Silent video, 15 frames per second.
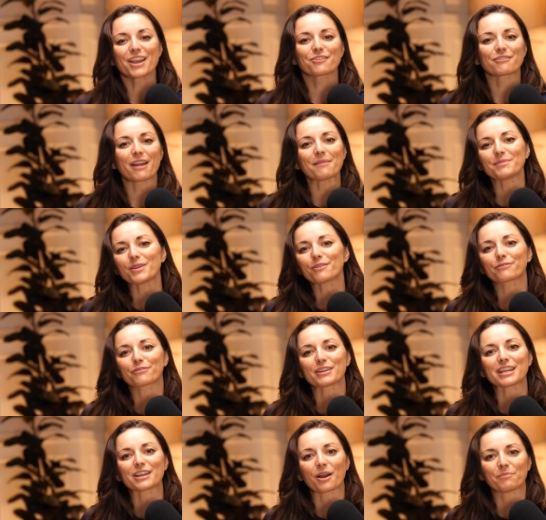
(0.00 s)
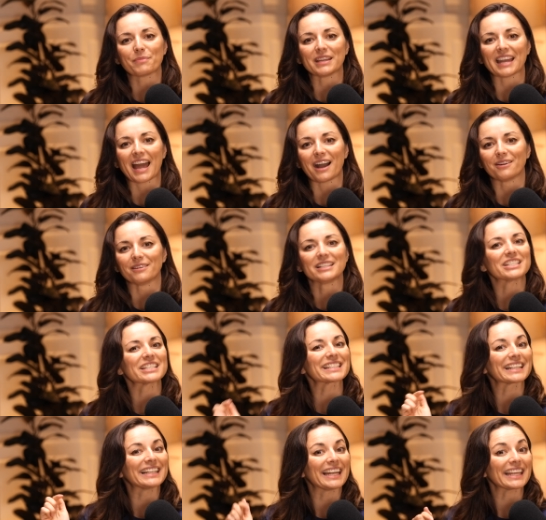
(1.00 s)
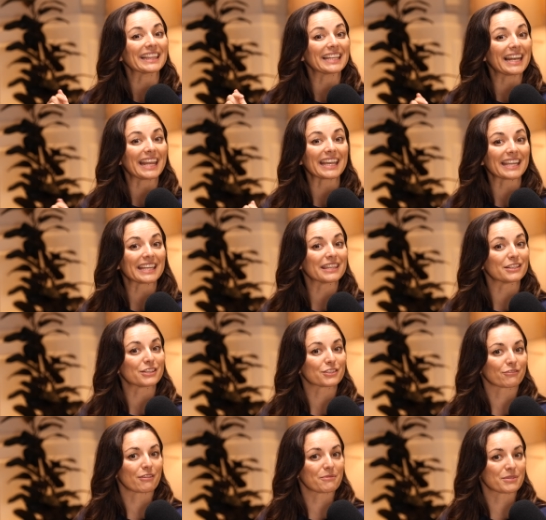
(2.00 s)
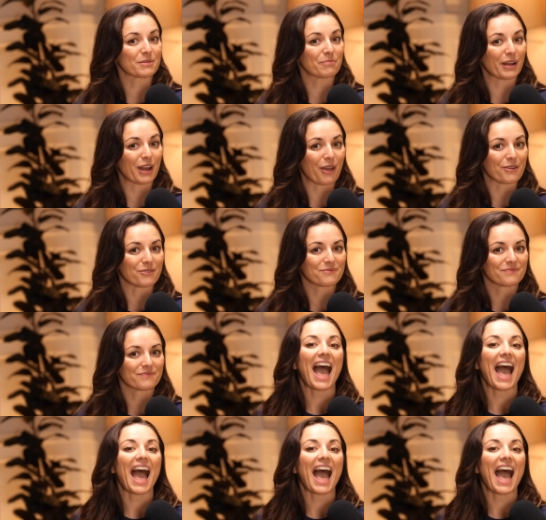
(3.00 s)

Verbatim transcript: Grab your free copy now. Just click the link in the description below.